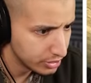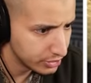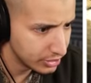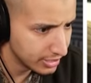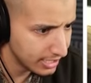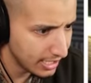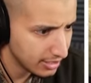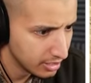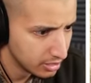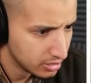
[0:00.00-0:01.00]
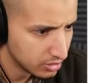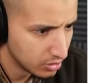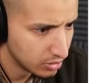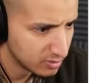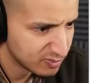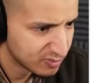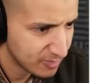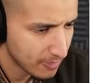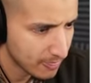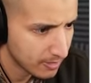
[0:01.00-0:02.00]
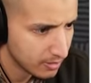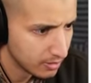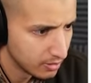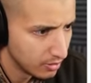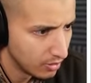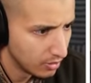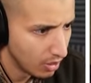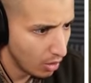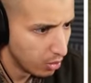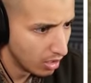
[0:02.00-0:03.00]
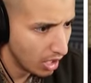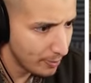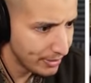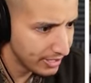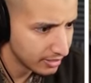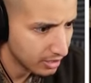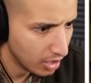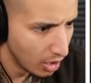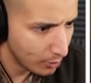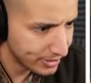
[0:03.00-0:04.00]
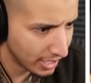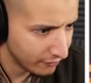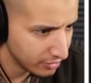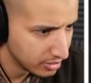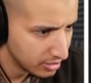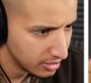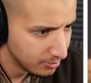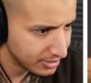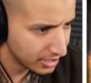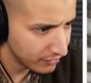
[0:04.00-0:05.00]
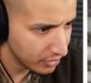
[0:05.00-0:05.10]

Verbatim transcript: Did you hear that? What is going on? Oh, up here. Oh, be careful. Be careful.